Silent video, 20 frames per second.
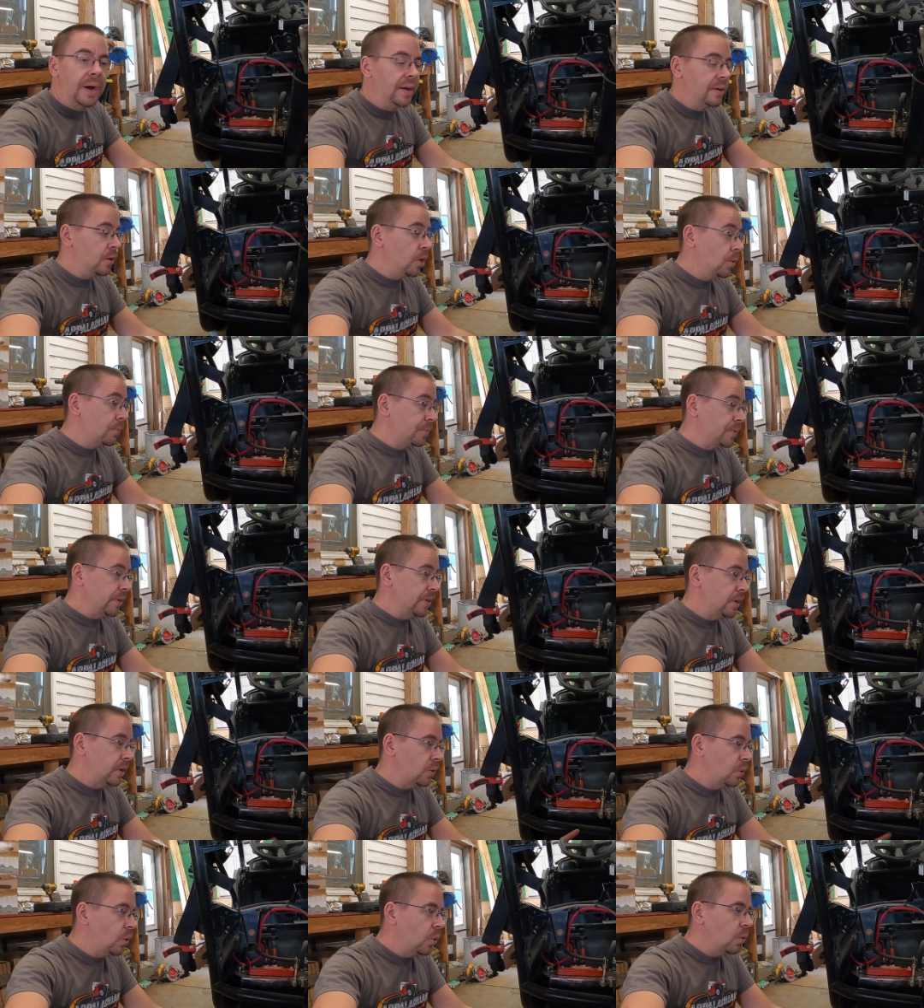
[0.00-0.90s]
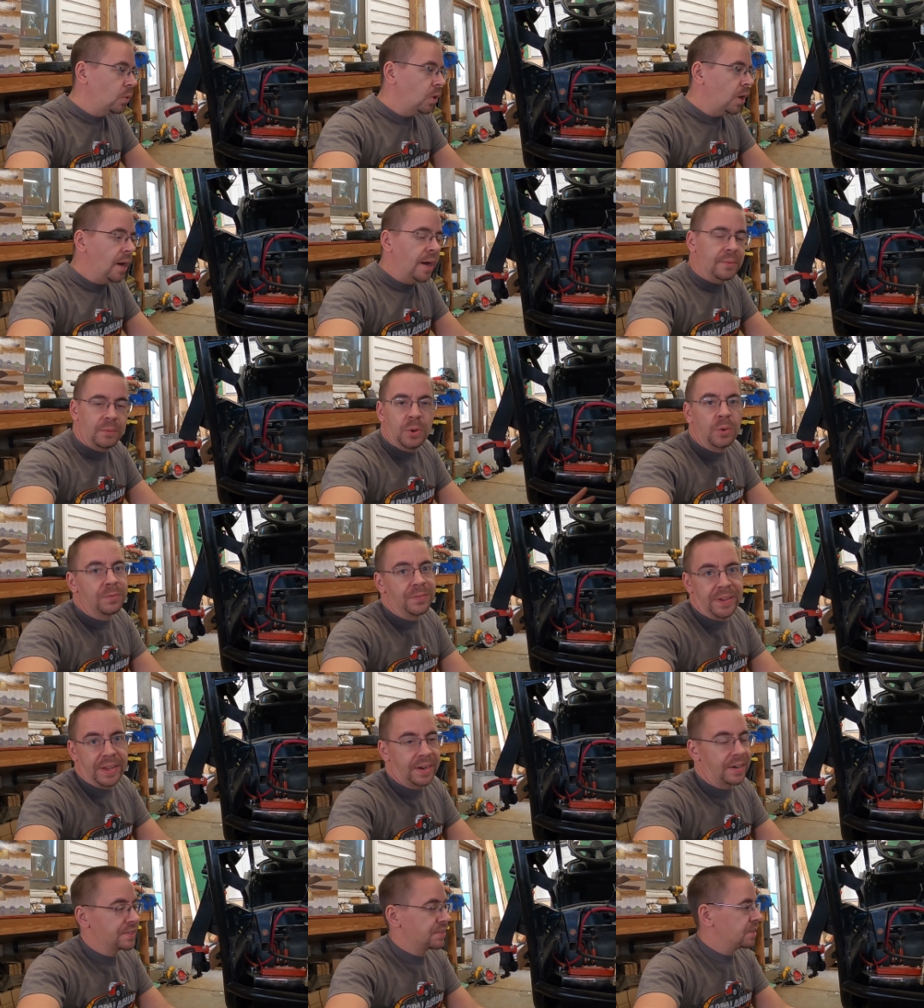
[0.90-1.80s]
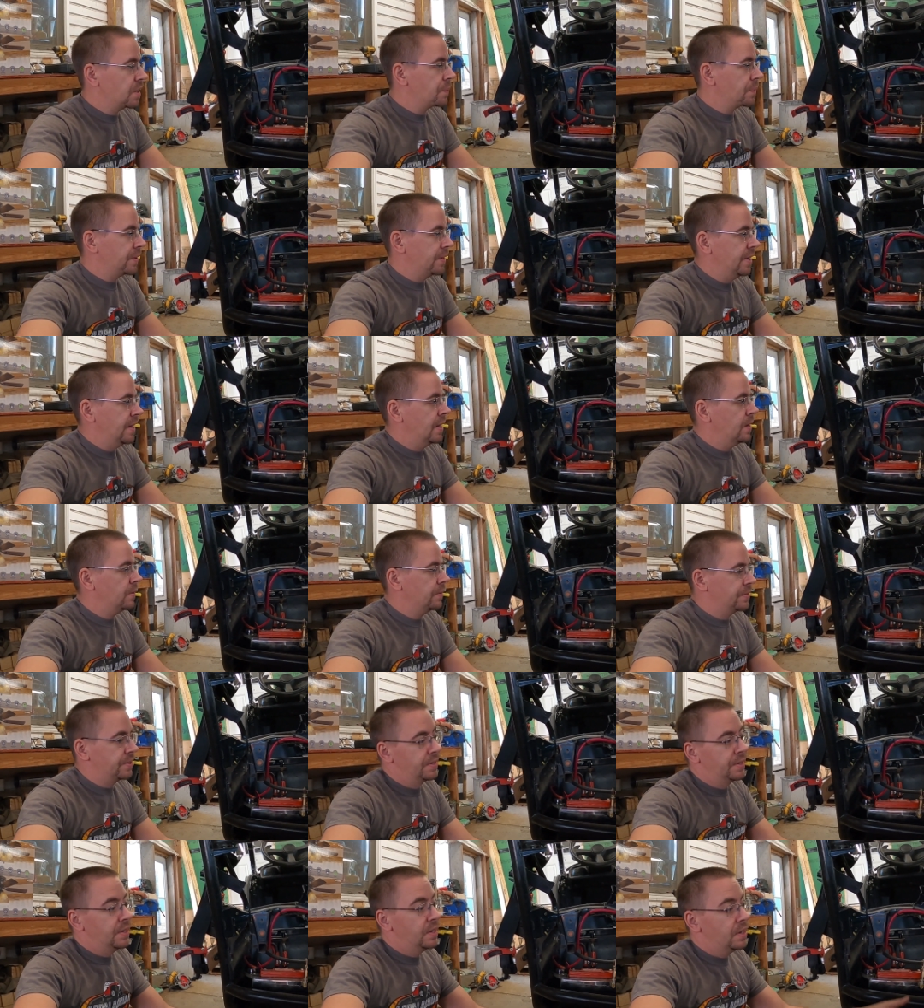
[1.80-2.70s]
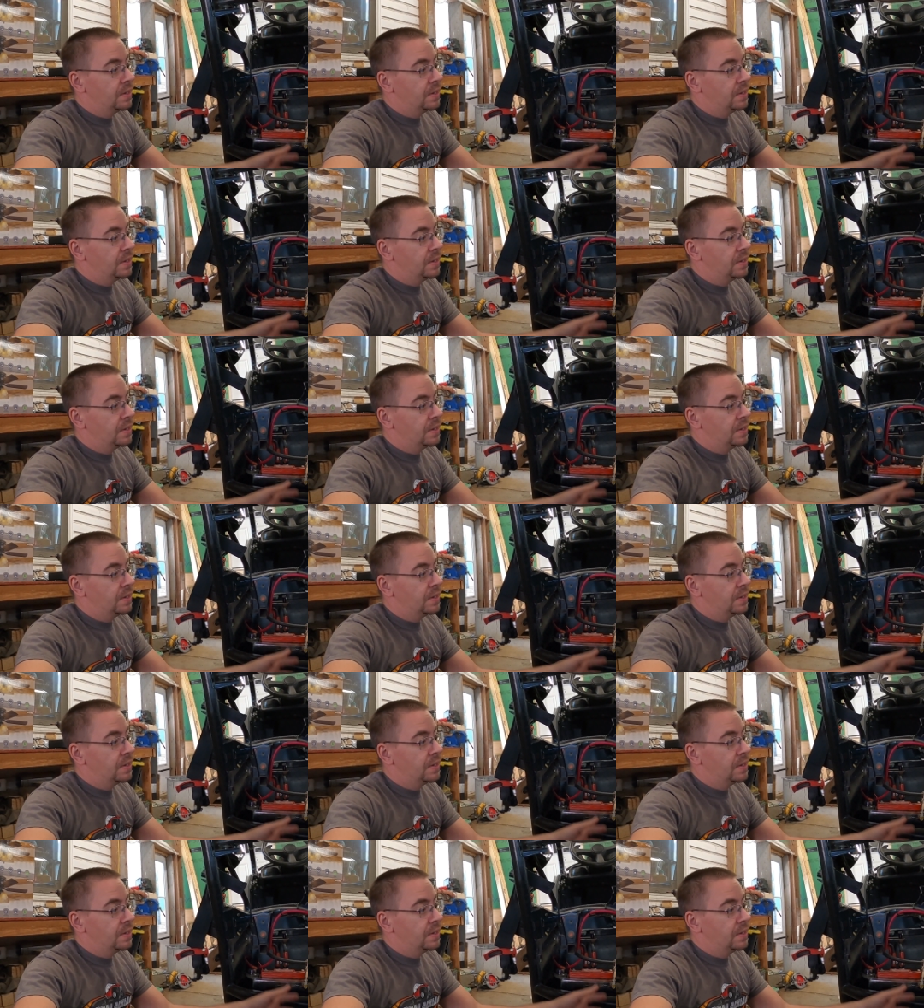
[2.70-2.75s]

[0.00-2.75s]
But hopefully not a whole lot. We'll figure something out.